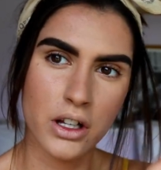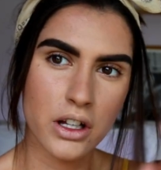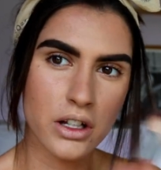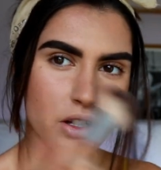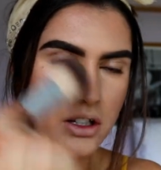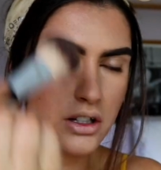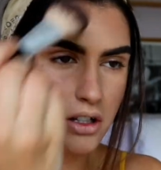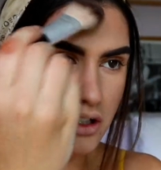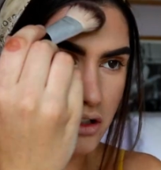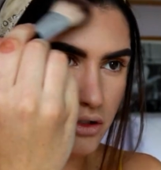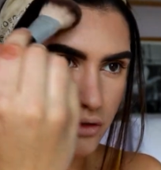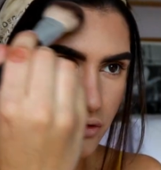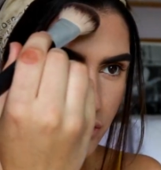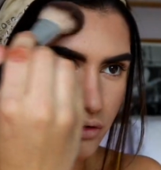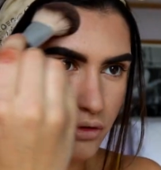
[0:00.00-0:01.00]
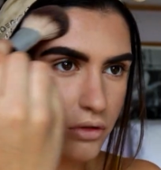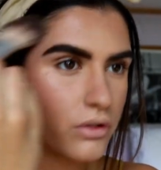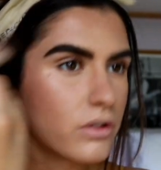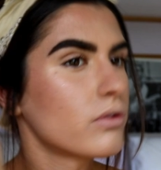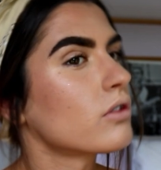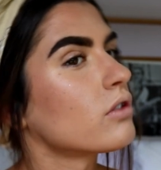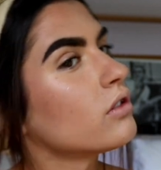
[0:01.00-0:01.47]
It just gets to all
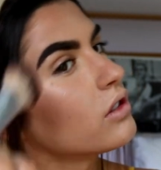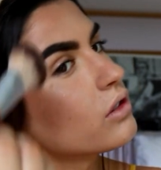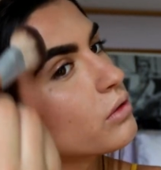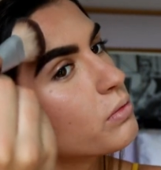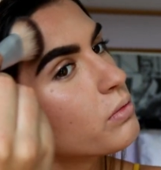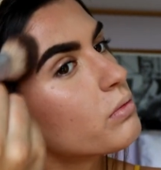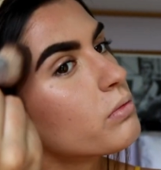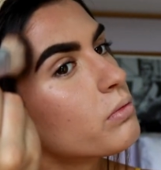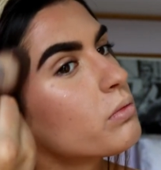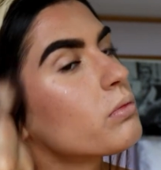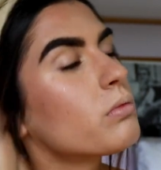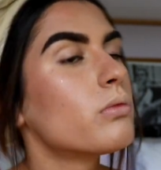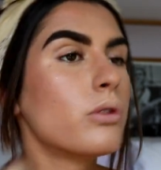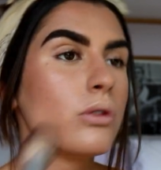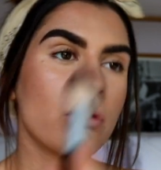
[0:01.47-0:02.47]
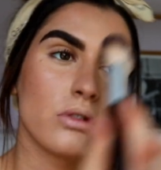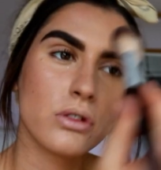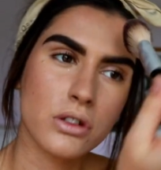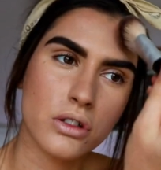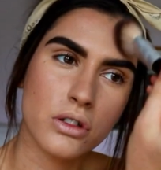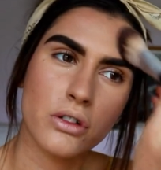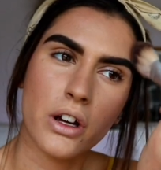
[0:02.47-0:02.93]
the little
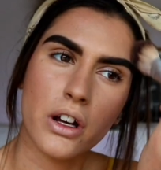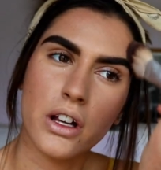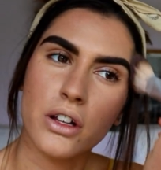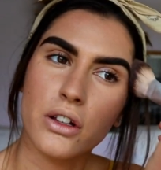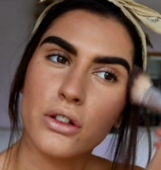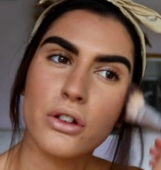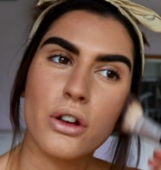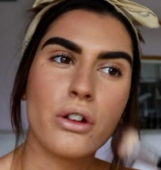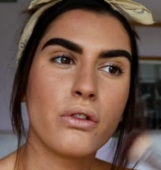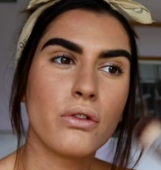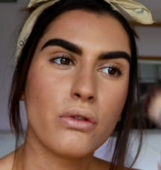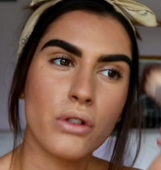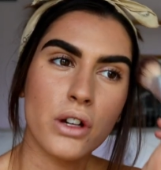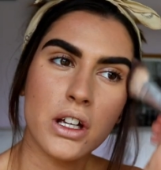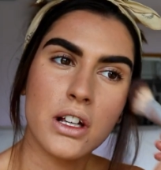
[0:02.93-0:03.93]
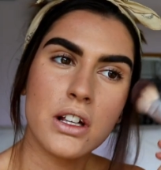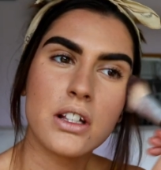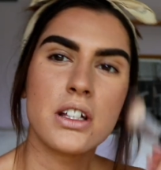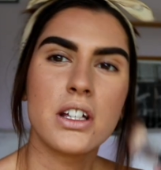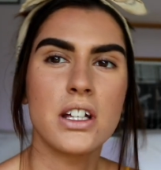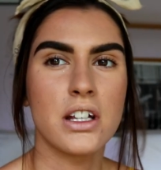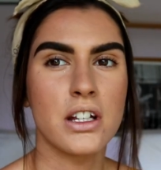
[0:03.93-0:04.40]
nooks and crannies so easily,